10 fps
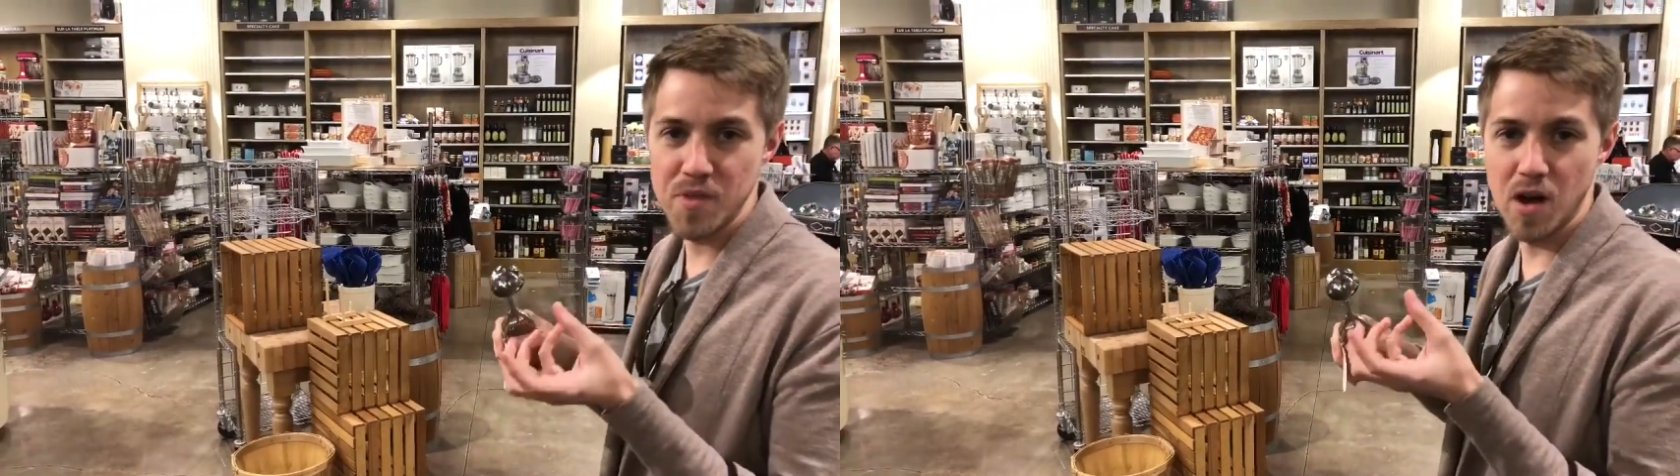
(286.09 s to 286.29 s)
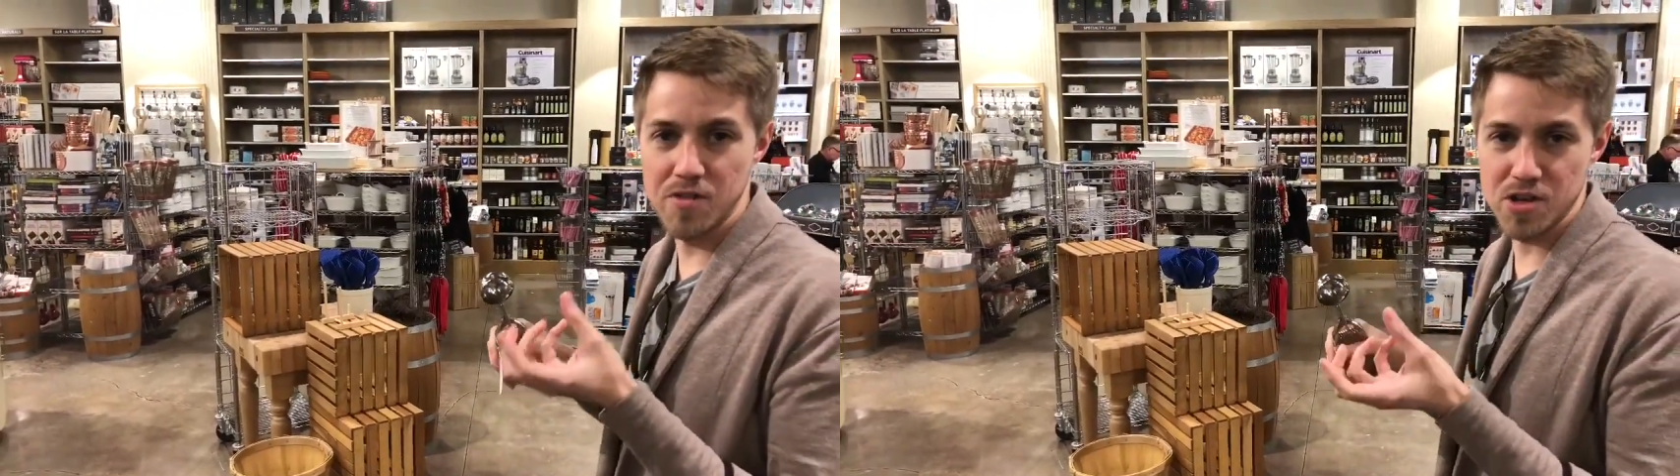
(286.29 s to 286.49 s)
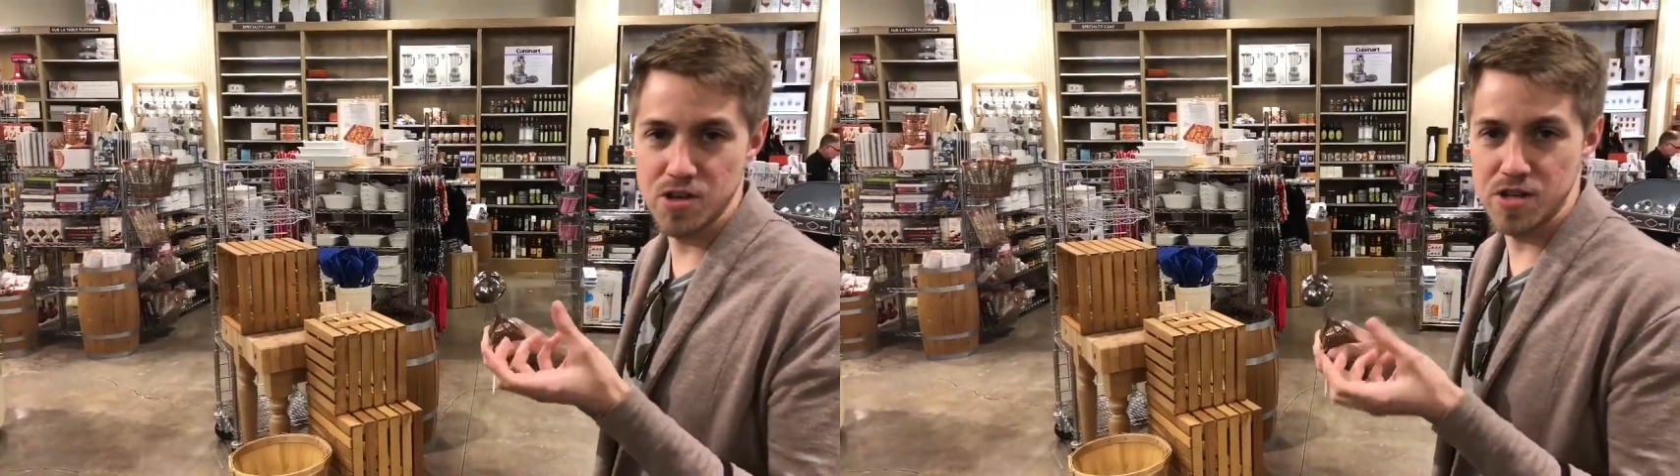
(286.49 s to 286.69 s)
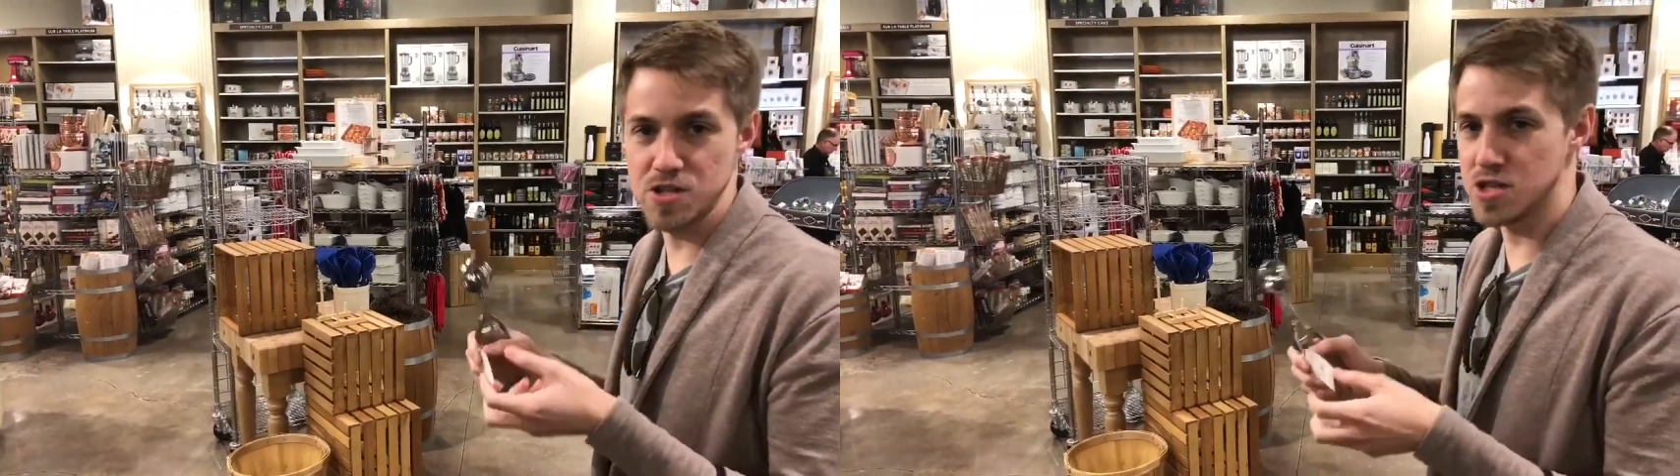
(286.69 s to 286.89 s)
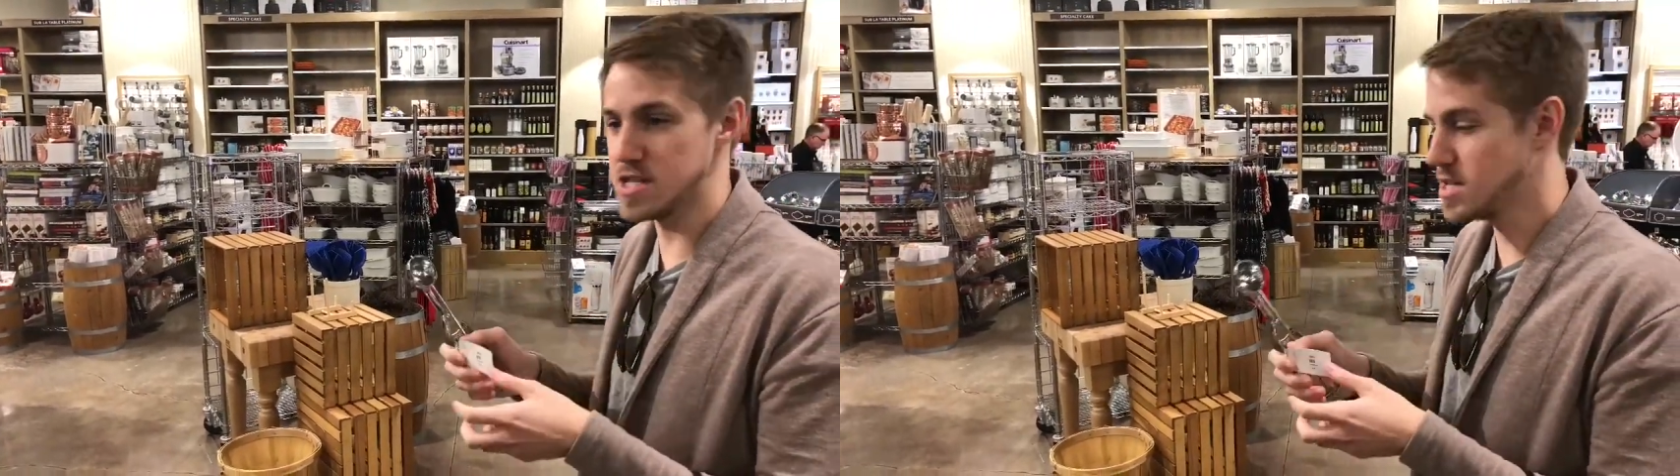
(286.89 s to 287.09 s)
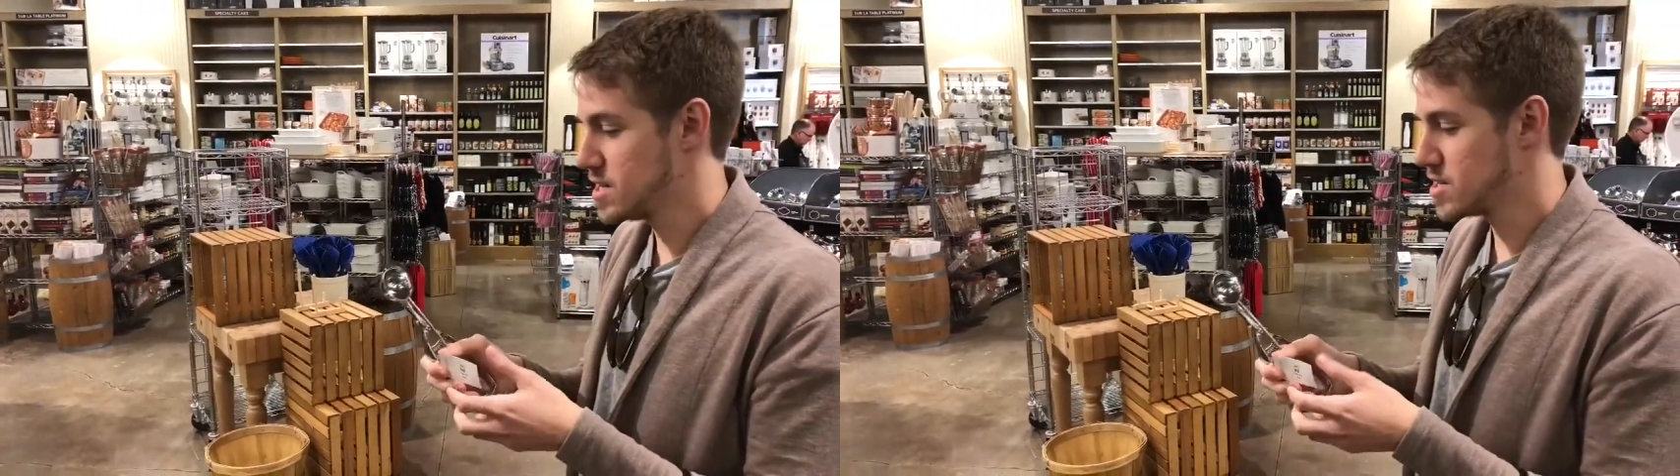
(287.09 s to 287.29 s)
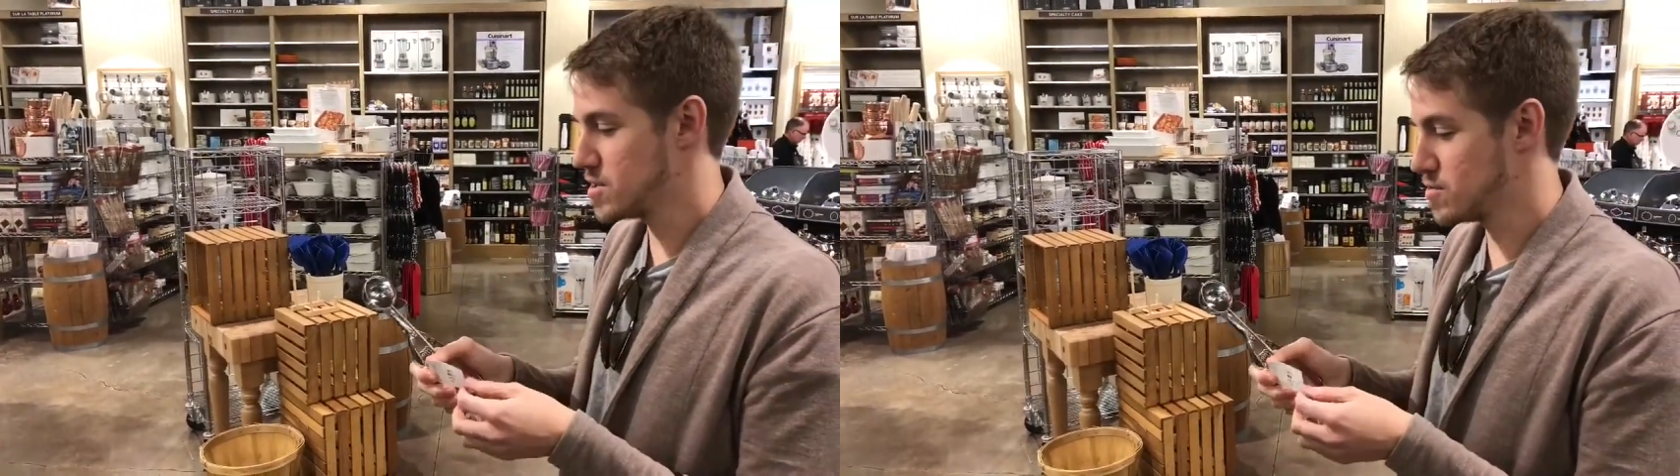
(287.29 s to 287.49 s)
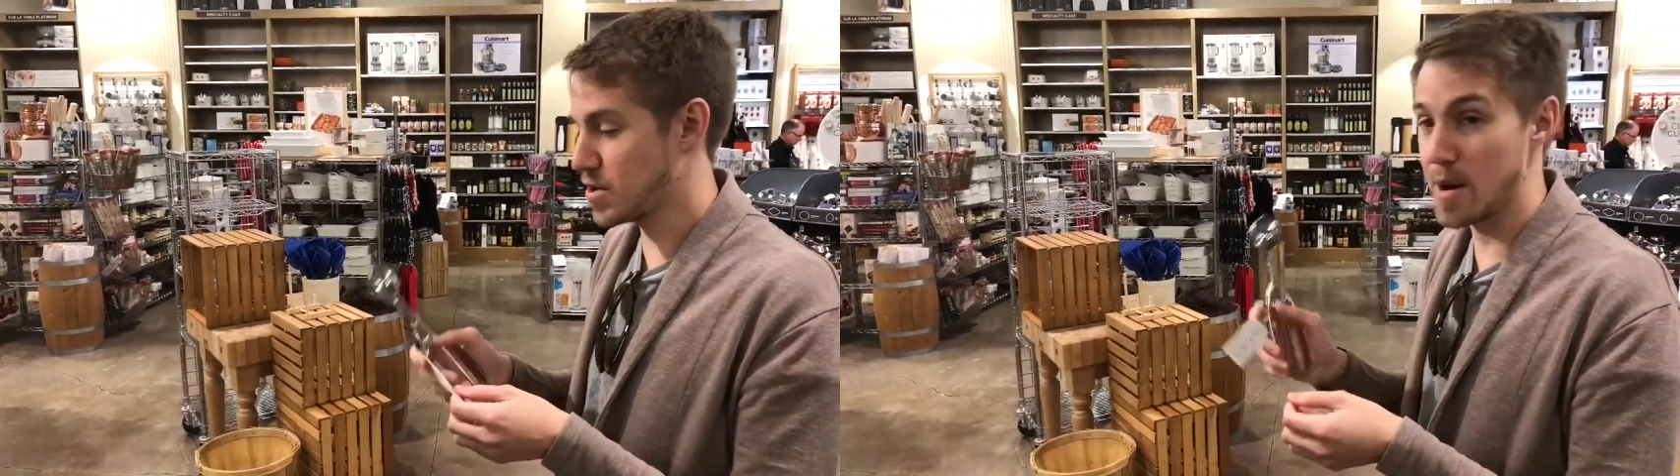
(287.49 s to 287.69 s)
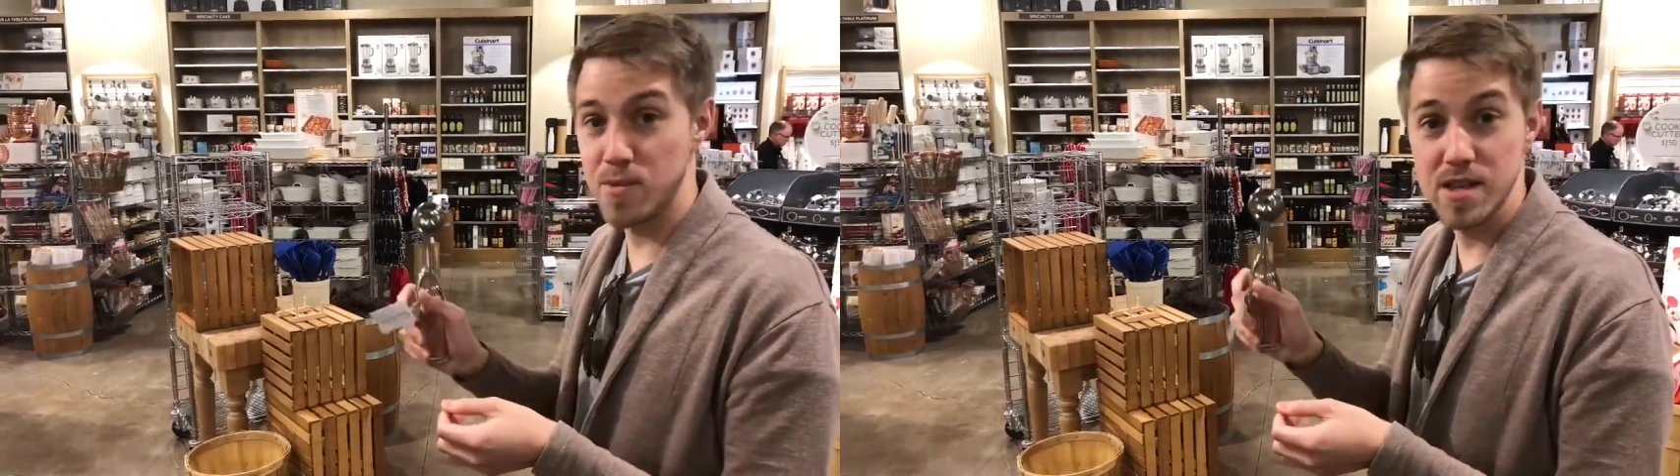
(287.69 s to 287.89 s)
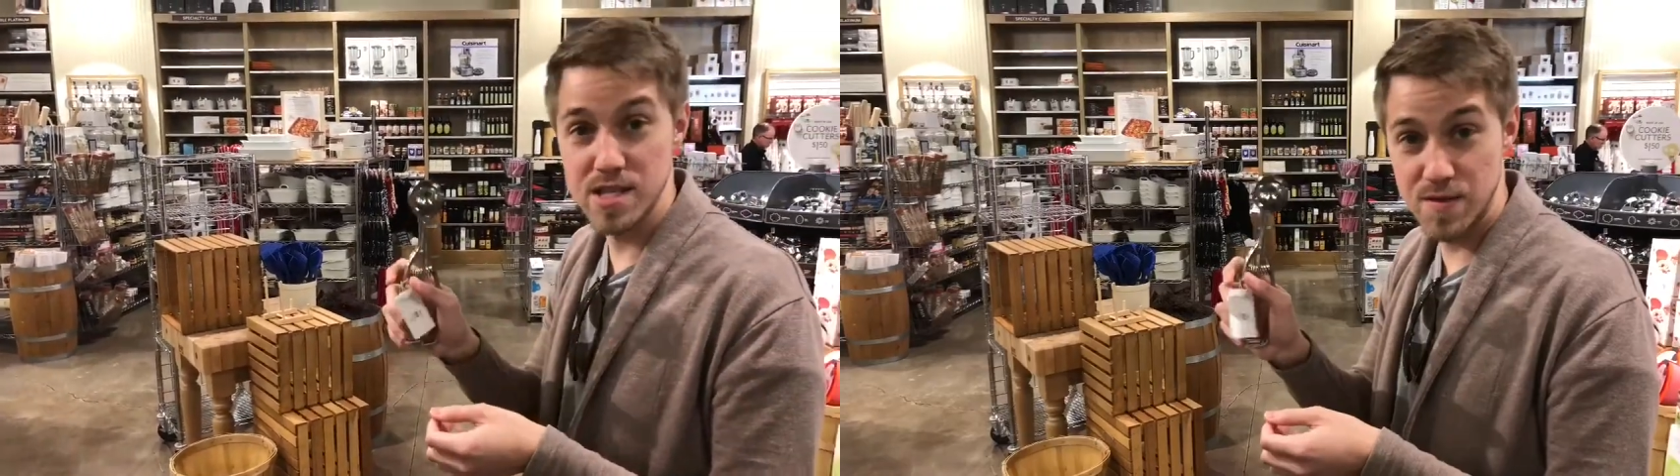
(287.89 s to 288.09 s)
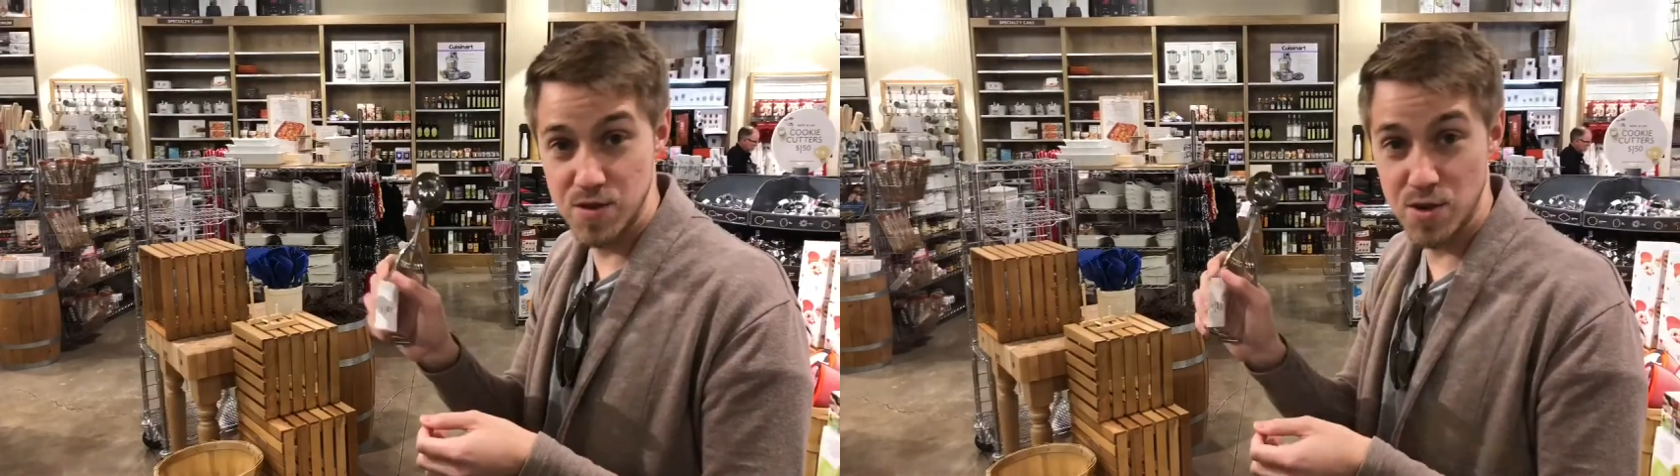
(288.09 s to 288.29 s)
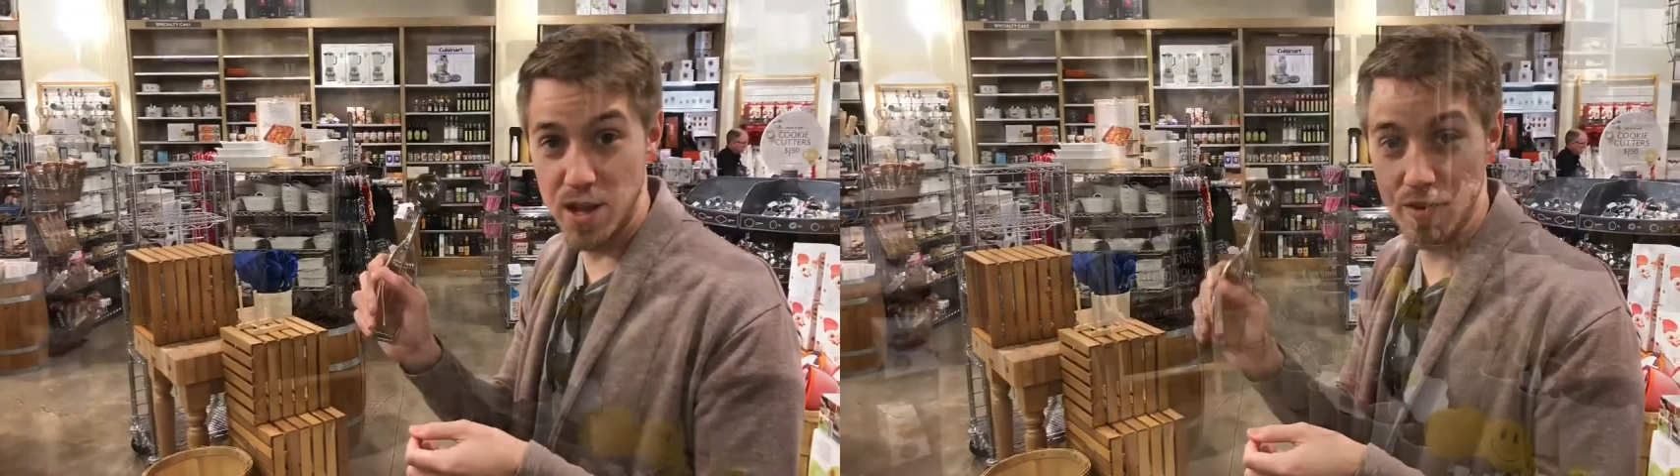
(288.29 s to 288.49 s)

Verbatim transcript: on the cookie sheet. So grab one of these if you don't